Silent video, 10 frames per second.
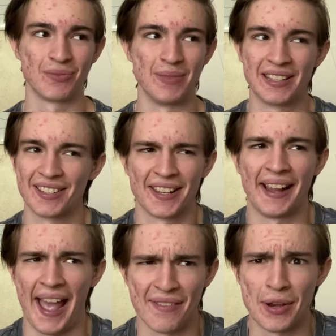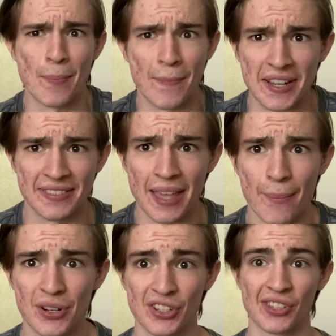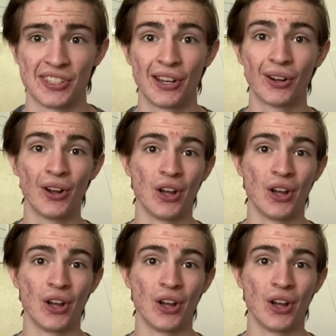because I haven't made that much this year.